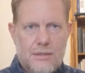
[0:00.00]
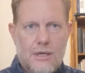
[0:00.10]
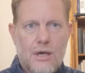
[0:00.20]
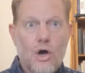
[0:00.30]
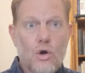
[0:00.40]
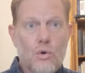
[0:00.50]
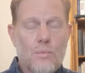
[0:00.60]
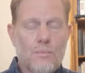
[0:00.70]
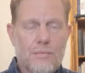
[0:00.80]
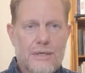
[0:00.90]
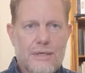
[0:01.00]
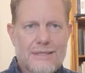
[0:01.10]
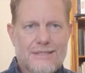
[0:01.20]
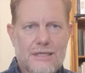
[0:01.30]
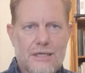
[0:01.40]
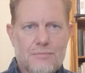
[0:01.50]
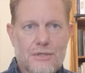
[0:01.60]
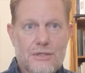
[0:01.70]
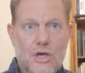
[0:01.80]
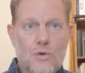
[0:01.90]
a home
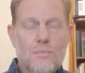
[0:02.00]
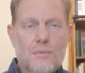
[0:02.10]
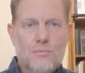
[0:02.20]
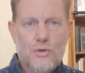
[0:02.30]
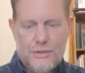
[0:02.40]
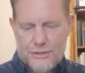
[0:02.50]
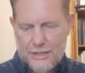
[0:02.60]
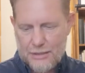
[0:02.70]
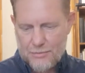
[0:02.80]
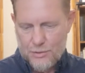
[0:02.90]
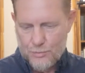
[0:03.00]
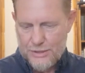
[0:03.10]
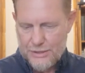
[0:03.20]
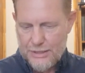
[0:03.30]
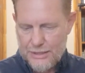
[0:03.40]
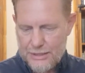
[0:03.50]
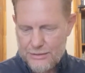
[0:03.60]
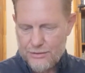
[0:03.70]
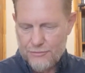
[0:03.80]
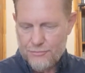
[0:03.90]
assignment, open book assignment, which
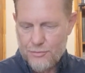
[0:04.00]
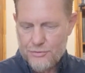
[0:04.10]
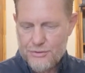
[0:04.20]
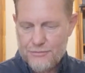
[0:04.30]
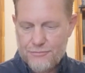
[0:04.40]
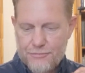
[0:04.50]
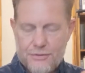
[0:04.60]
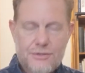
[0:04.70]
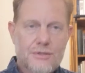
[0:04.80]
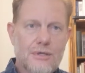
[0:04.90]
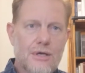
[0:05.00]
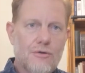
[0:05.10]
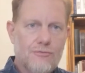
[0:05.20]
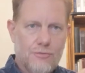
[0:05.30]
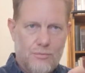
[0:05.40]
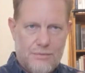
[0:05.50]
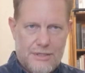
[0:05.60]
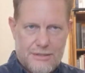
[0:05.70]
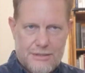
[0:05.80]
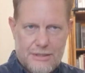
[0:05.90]
is, of course, the first formal
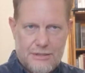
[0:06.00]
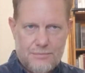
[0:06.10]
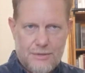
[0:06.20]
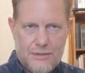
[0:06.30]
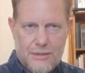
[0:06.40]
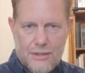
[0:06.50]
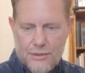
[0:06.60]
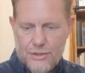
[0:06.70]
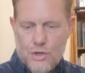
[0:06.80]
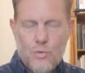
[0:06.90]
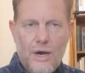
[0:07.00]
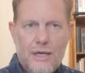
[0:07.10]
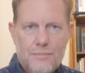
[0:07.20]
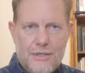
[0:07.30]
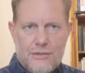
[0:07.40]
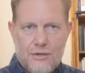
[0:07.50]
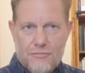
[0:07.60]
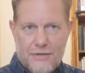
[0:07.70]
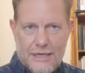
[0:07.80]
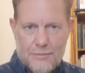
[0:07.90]
assessment requirement
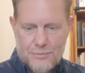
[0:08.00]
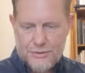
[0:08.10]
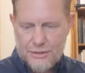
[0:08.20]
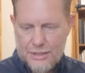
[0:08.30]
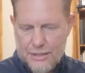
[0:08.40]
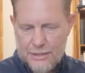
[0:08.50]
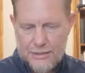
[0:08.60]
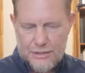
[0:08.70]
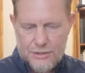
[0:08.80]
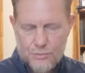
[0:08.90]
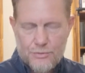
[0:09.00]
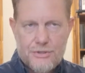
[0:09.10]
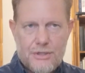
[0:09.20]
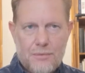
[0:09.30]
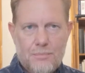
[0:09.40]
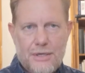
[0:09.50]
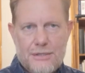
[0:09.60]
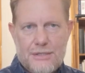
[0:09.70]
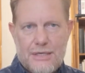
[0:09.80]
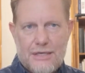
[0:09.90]
of CAPS that you will see on
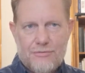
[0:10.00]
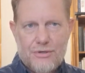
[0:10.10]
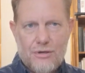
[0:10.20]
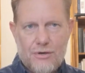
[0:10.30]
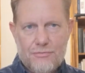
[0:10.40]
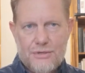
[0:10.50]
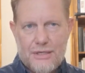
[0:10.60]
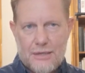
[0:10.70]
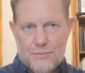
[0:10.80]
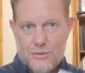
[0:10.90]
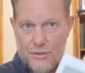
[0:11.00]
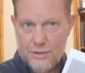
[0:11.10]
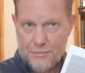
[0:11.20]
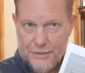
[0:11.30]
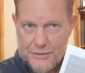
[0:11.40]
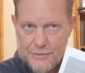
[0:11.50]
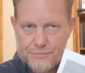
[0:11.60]
page 11 of the CAPS document.